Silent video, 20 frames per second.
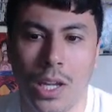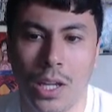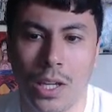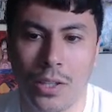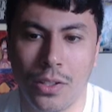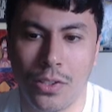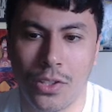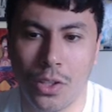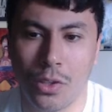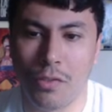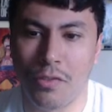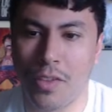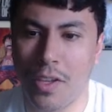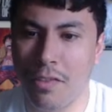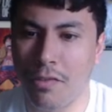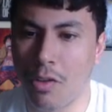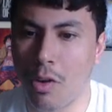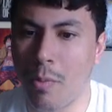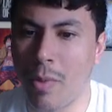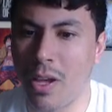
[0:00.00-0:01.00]
So V
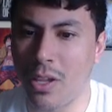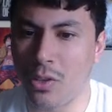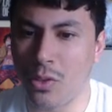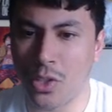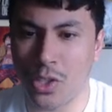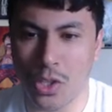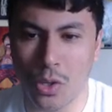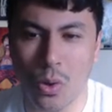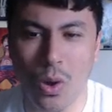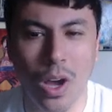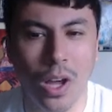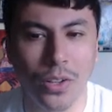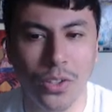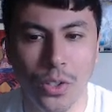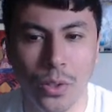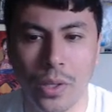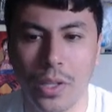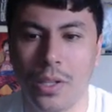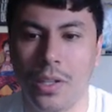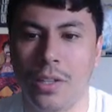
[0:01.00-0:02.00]
format, you still can't do
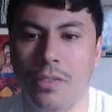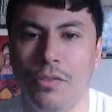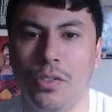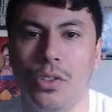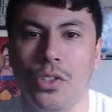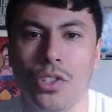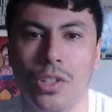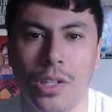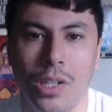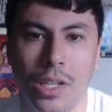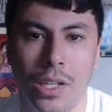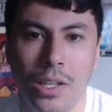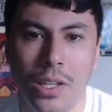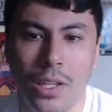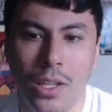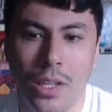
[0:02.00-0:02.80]
it, unfortunately.